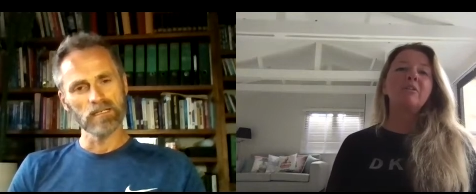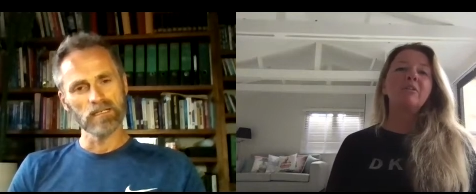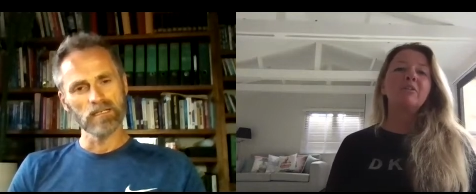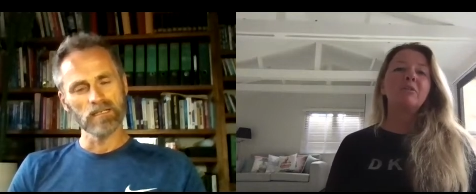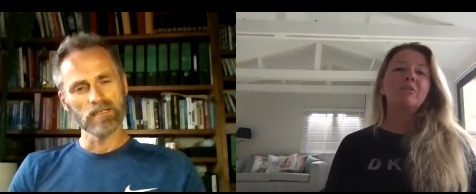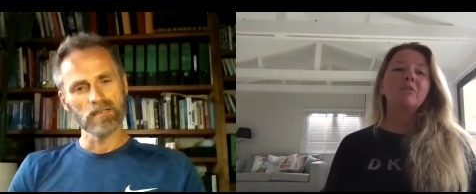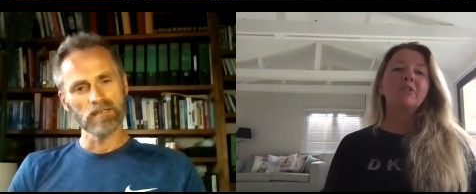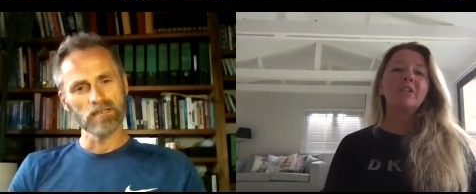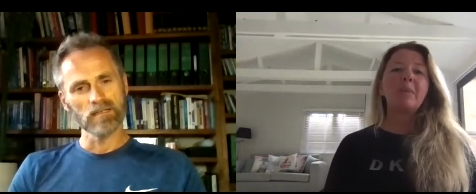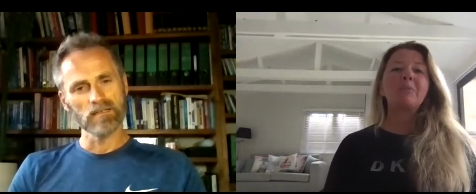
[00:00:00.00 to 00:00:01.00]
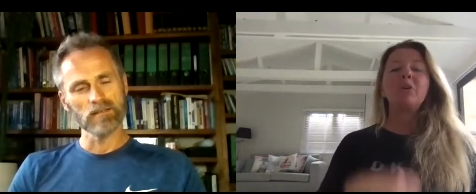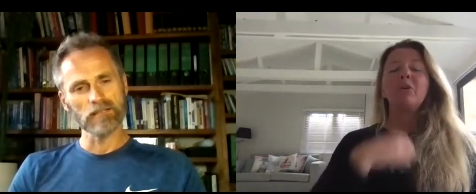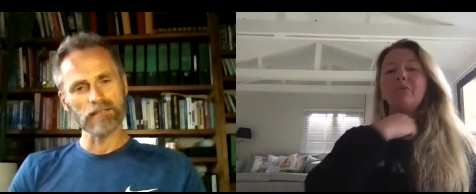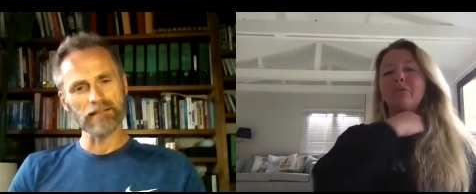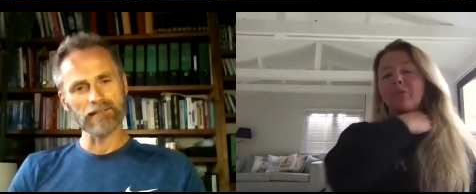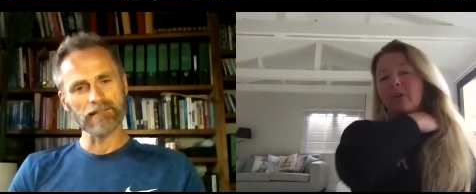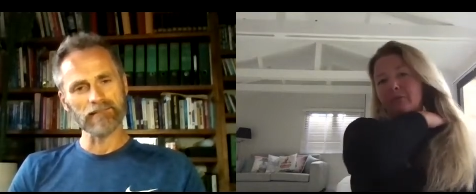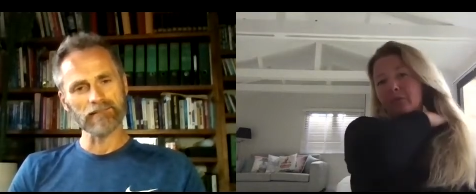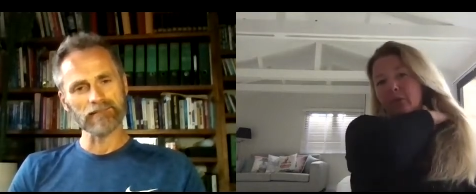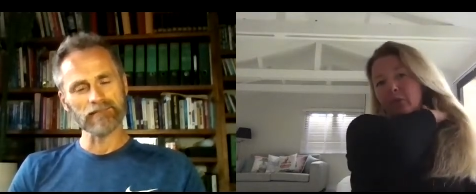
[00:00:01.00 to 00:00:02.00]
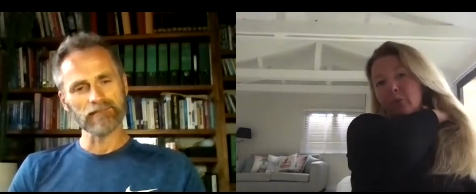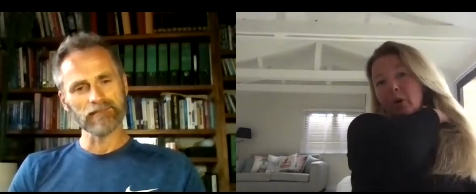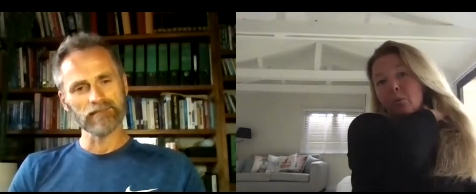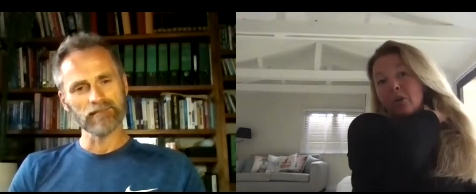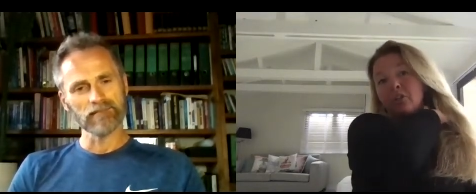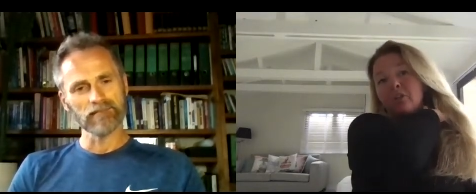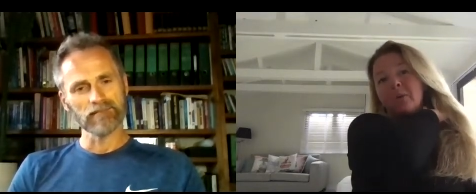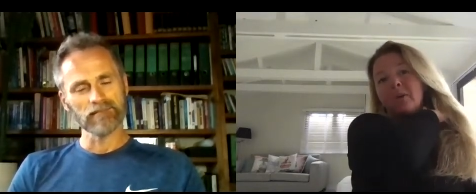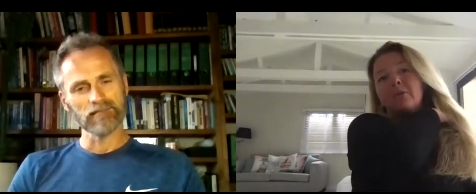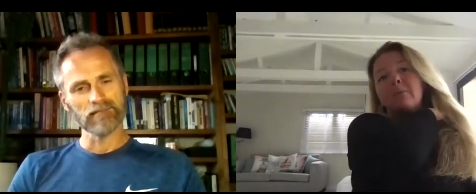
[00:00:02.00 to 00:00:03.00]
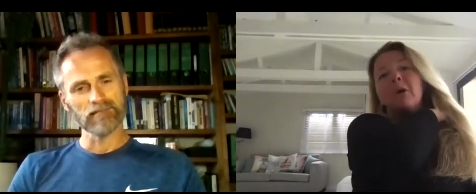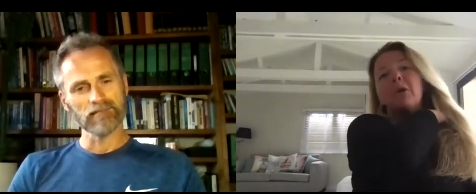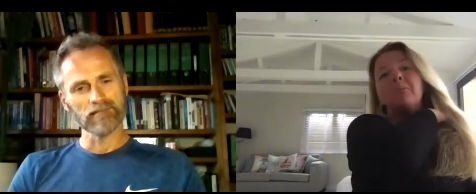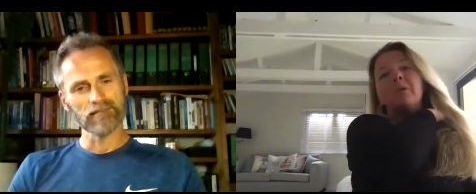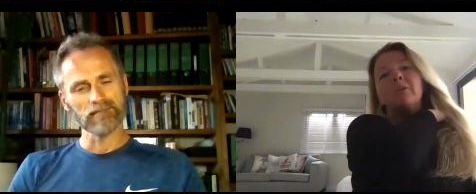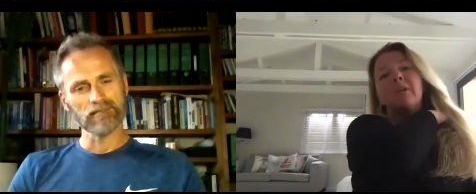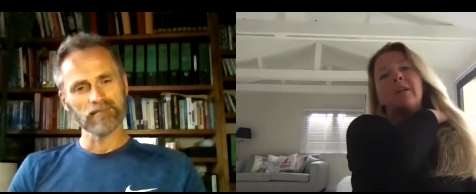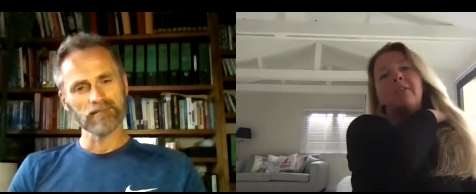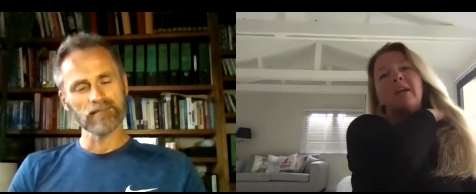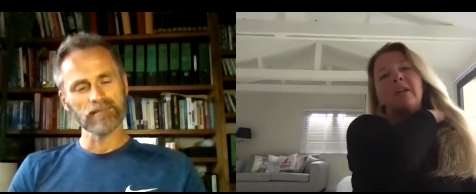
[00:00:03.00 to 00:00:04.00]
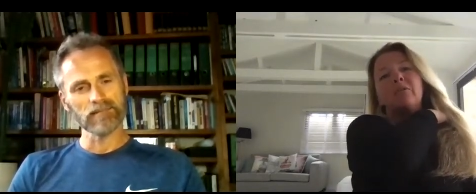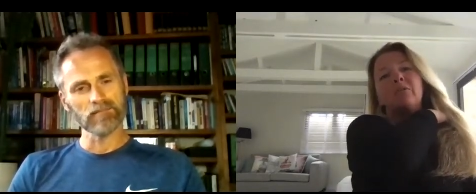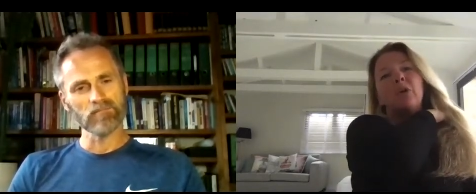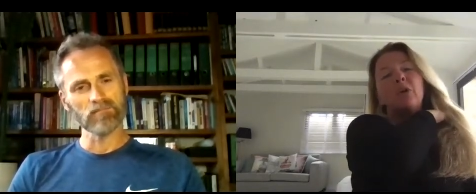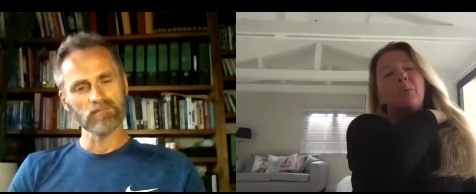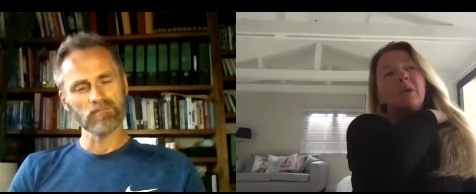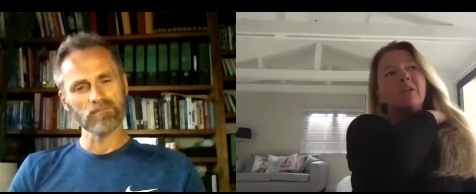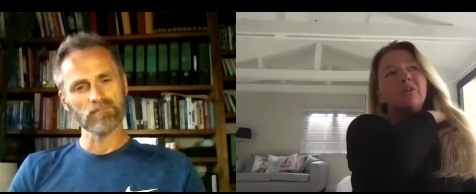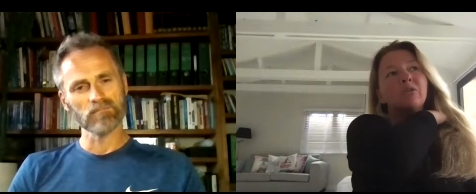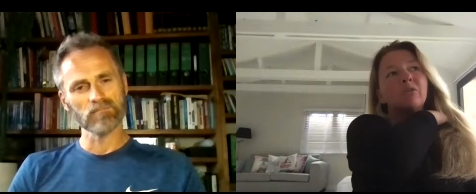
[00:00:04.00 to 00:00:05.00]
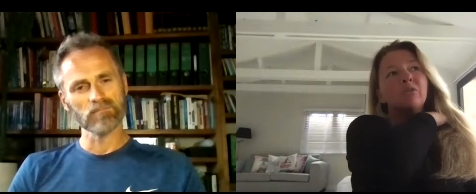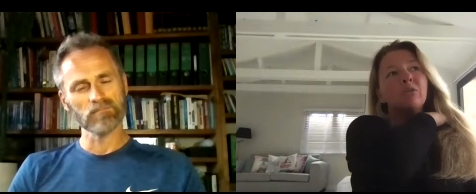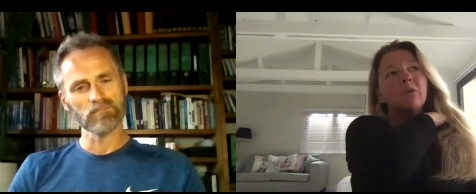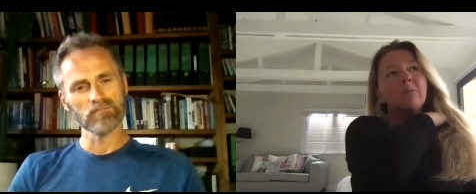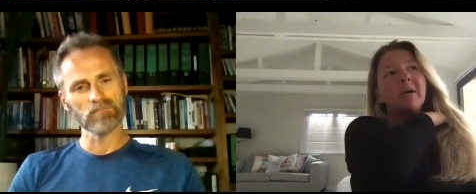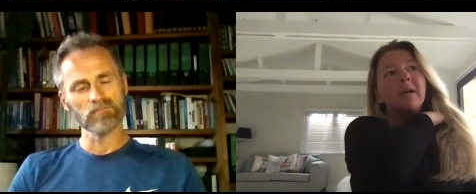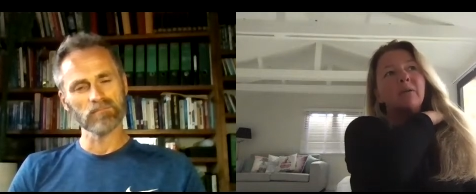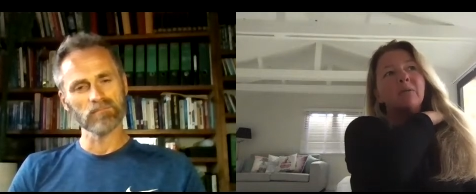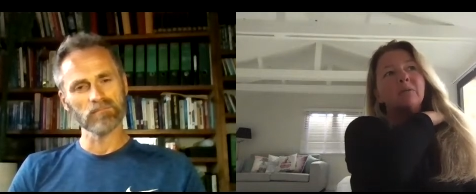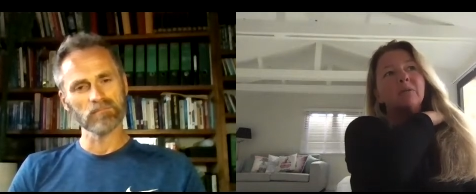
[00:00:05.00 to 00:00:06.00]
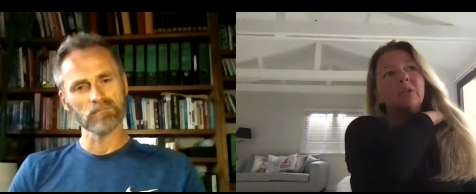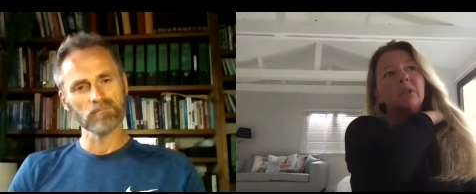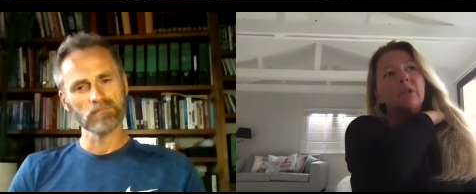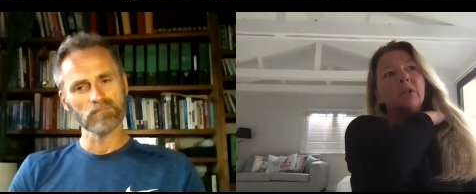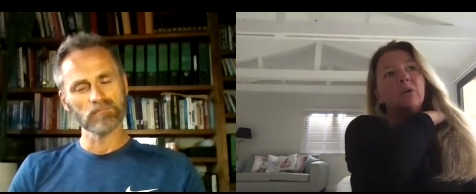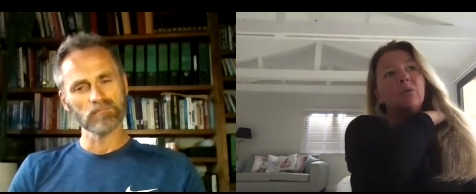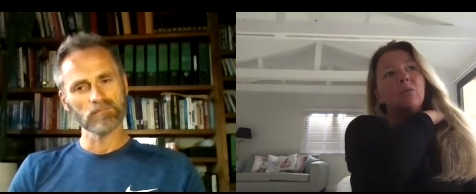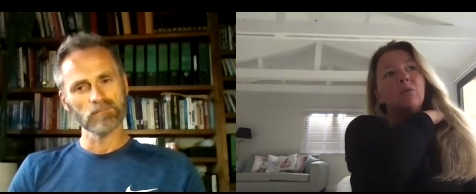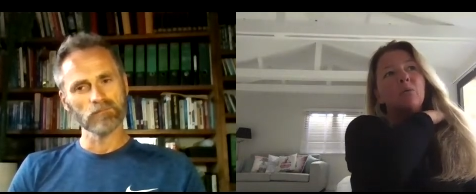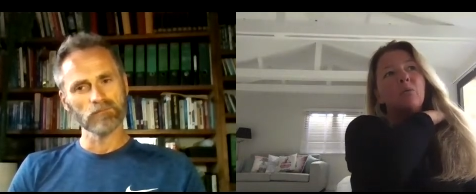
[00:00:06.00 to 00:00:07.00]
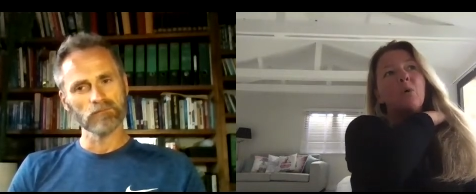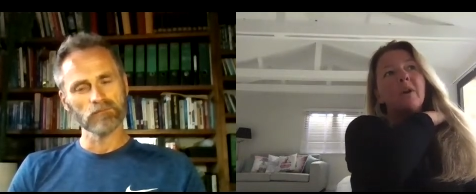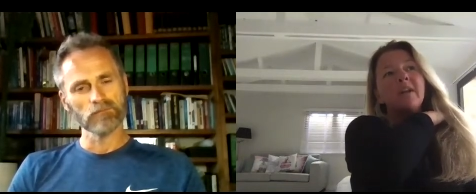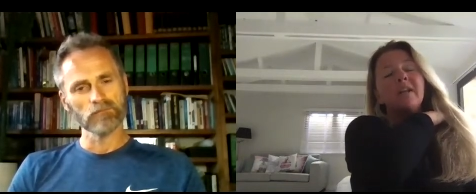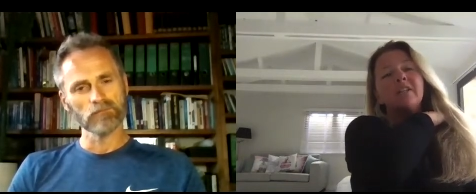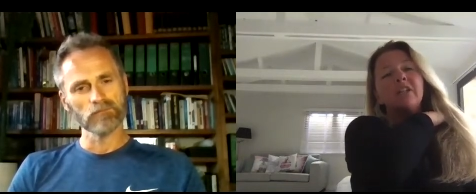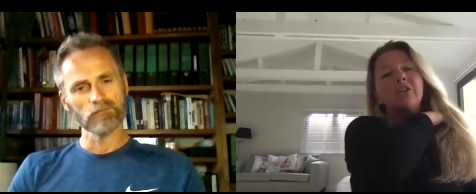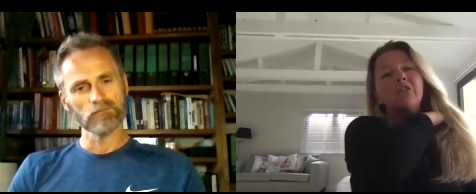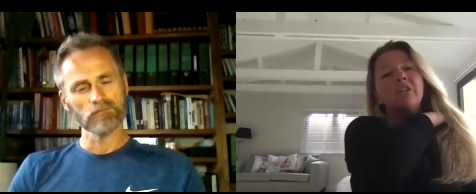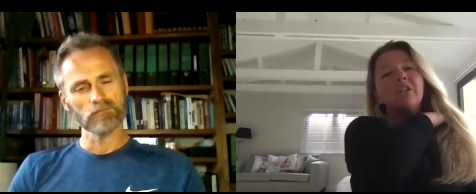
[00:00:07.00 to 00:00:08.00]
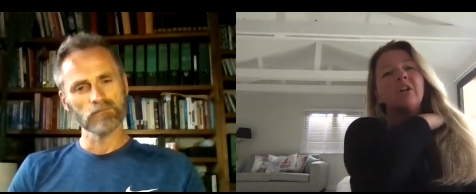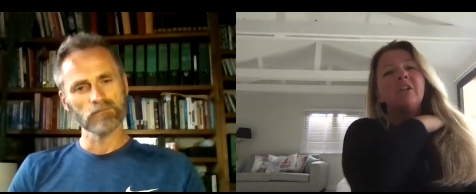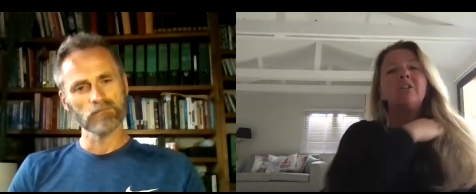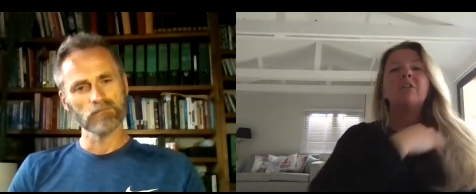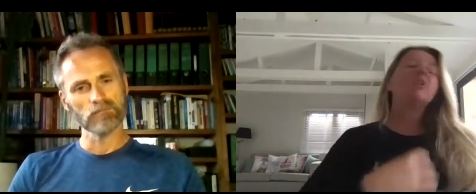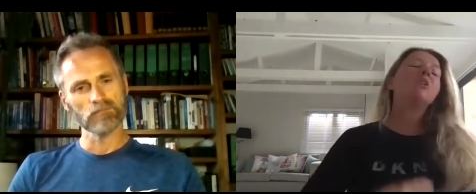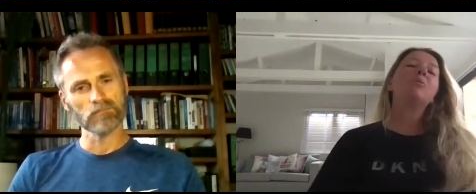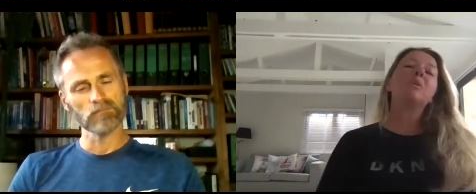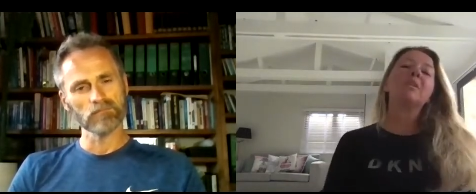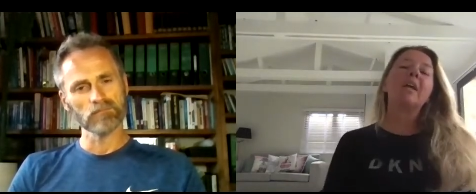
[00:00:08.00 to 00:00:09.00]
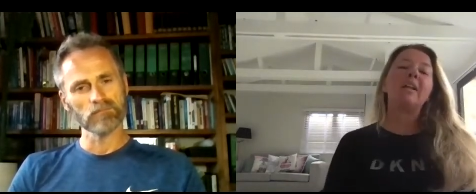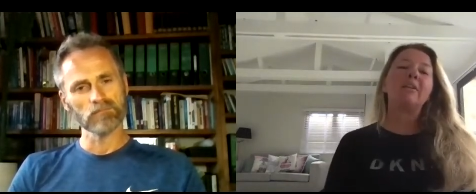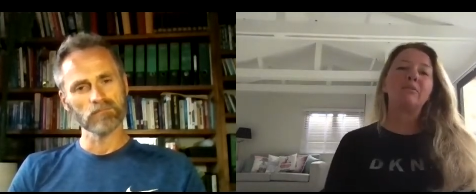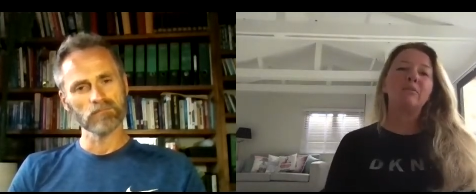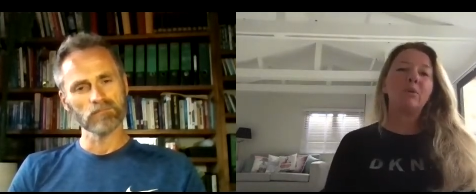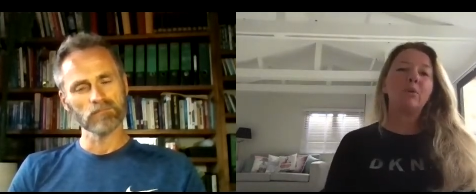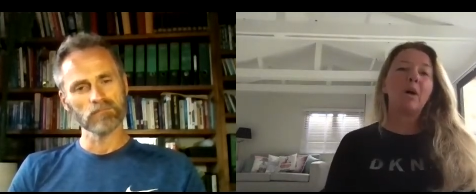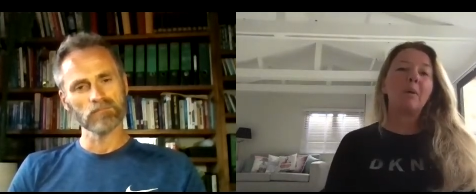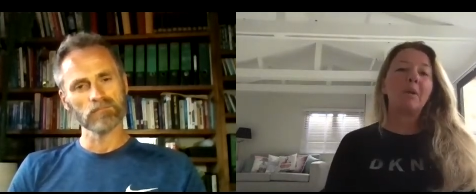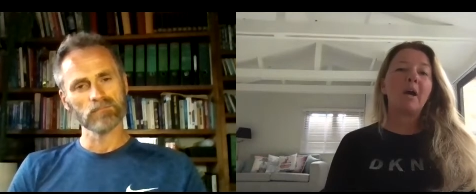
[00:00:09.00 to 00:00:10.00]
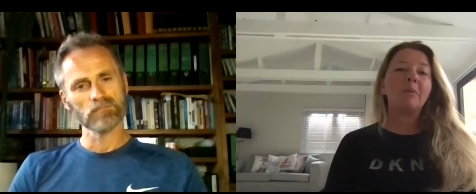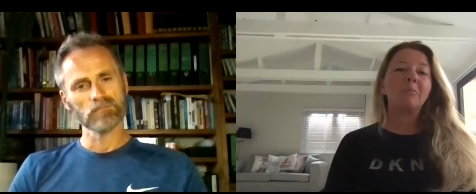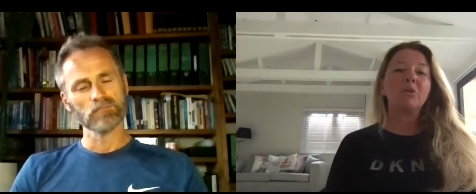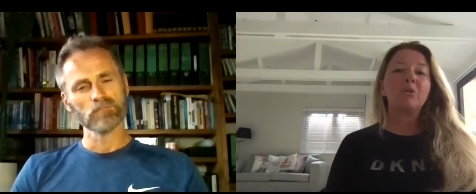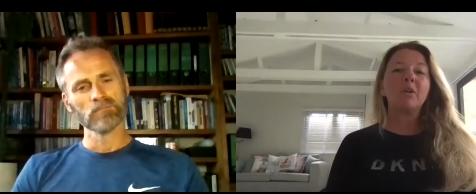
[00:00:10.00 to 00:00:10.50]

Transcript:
Speaker 1: sort of snapshot of, of who you are, what you're doing at the moment, and then we can sort of talk about what it is that you decided that you were settling for. And, and I'm sure it